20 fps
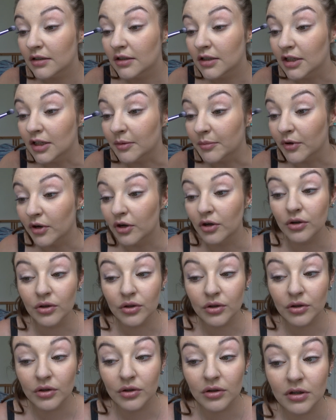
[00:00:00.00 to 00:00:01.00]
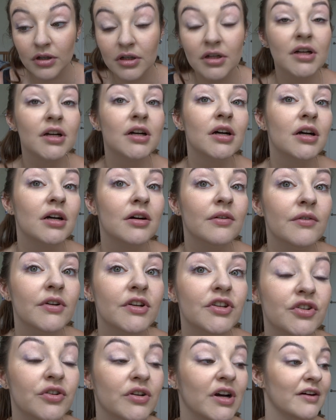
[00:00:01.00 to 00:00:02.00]
Keep it, oh look,
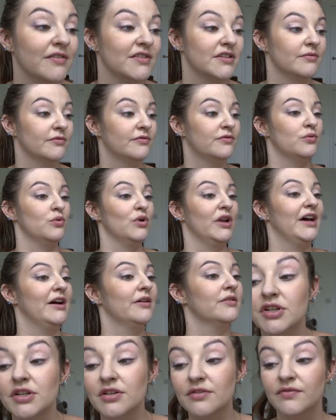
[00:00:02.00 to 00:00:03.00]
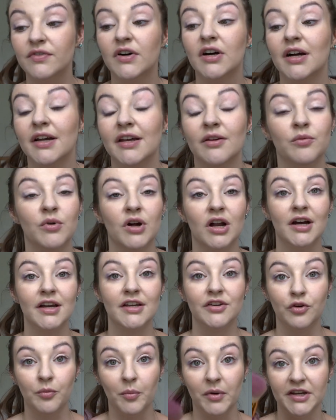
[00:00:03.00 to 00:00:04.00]
we do have some fallout, which is fine. What
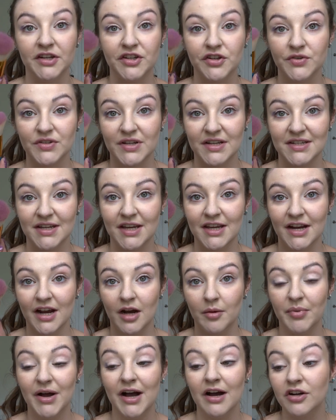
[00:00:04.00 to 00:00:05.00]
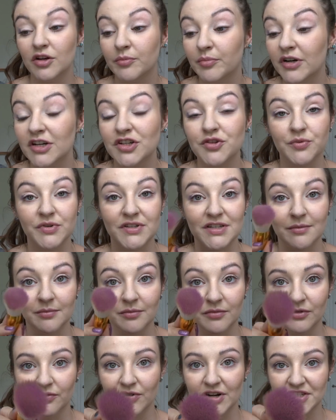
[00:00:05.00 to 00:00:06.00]
I normally do is I take a powder brush with
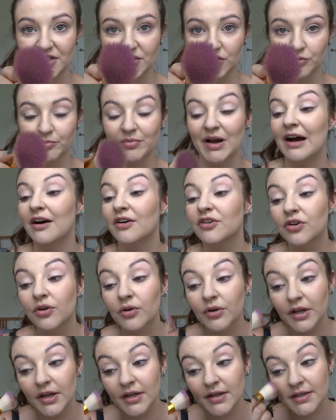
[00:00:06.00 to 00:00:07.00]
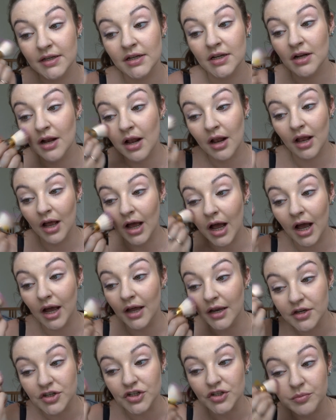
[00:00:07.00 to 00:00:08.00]
some residue powder on it
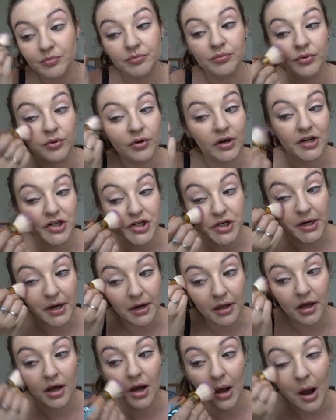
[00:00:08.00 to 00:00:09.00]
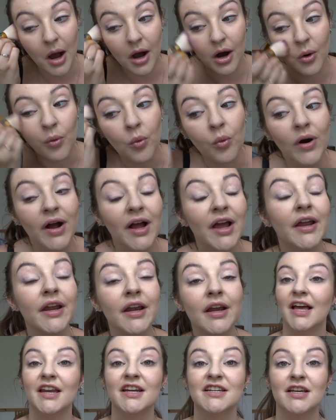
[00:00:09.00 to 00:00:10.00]
and just brush it
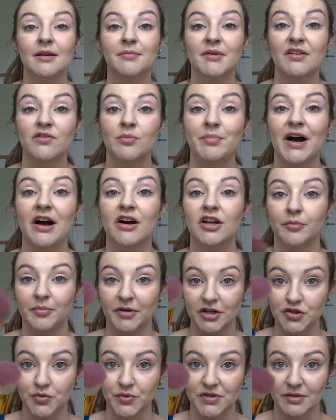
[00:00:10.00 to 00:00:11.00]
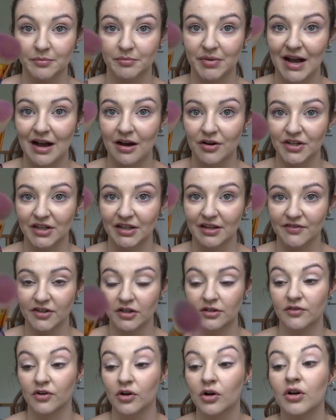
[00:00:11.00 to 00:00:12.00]
away. Anytime you have a powder brush with some powder left
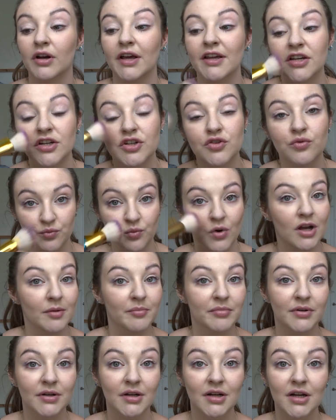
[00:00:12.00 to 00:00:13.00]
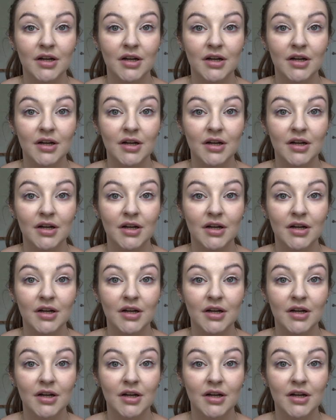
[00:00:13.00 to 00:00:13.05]
over on it and you swipe